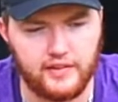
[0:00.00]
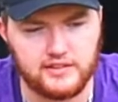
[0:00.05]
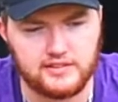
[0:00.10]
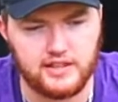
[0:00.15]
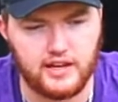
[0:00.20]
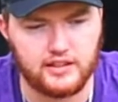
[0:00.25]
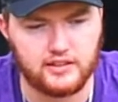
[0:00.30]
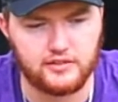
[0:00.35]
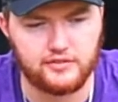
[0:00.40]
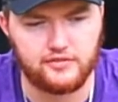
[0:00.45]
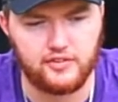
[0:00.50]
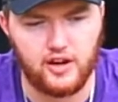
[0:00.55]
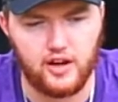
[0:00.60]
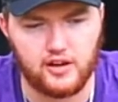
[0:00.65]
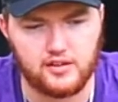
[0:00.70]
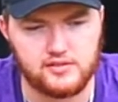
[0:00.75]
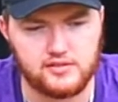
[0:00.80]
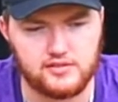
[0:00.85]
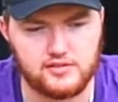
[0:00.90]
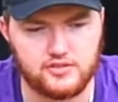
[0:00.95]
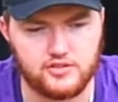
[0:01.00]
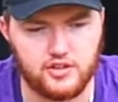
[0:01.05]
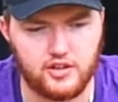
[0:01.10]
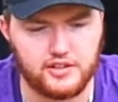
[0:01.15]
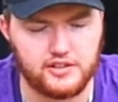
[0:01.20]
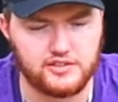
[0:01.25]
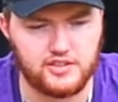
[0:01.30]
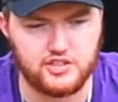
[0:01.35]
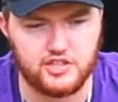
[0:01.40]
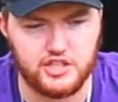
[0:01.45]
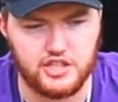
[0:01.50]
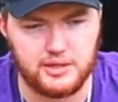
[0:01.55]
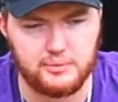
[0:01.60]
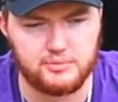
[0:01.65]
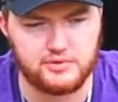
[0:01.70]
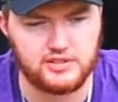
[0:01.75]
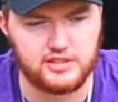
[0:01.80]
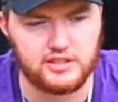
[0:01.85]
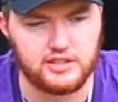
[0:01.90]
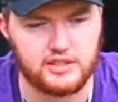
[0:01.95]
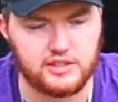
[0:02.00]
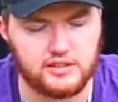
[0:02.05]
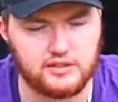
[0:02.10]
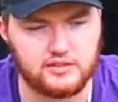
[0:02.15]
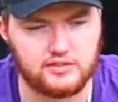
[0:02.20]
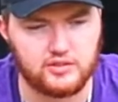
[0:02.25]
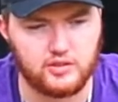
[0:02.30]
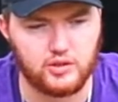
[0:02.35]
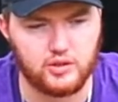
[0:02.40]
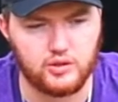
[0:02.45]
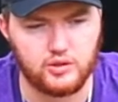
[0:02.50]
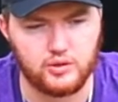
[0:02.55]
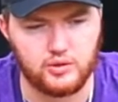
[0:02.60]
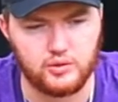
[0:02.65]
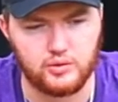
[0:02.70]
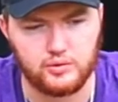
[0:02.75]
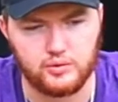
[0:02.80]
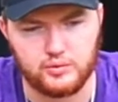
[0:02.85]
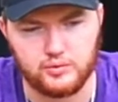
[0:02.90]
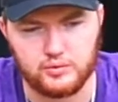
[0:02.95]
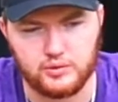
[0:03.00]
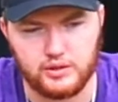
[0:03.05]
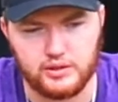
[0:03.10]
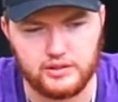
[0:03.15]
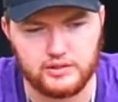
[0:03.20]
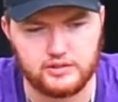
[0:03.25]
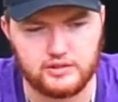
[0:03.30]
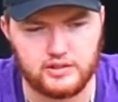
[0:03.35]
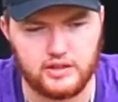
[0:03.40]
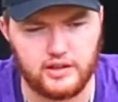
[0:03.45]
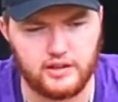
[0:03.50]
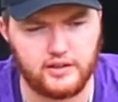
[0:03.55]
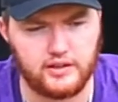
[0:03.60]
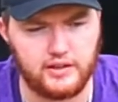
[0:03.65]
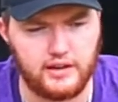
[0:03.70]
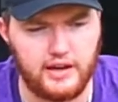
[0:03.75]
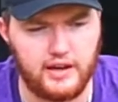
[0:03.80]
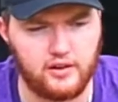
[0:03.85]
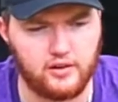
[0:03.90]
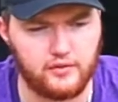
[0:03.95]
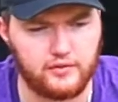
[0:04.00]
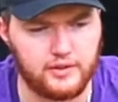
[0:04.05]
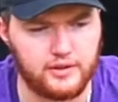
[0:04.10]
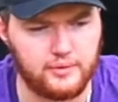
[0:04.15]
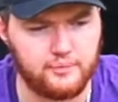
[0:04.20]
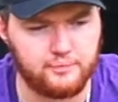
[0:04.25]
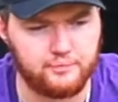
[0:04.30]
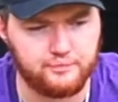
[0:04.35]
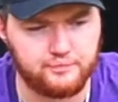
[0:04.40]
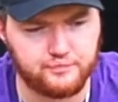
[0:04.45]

think Tyler Fox's truck is a GMC, so he's kind of out of it.